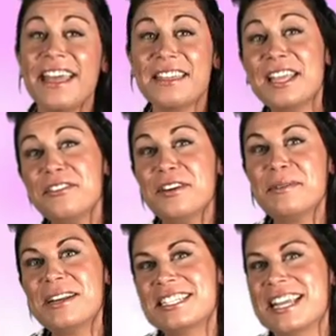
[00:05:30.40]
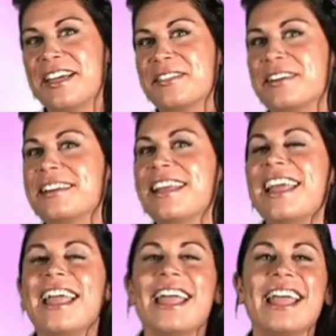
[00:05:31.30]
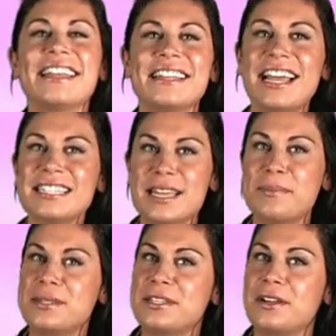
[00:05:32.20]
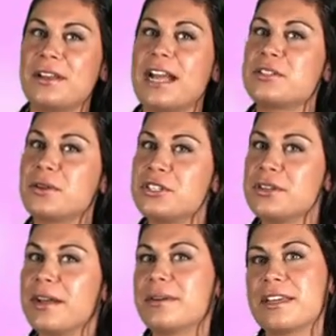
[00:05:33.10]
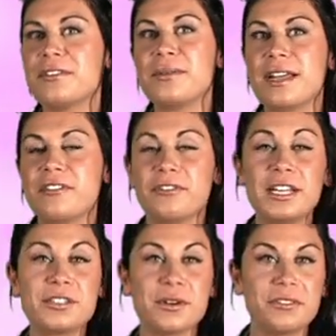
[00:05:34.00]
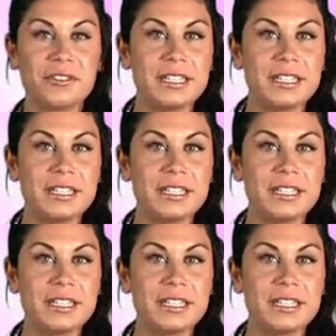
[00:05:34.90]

Thank you very much, Catherine. In the last episode, I told you I would give away a free Torrent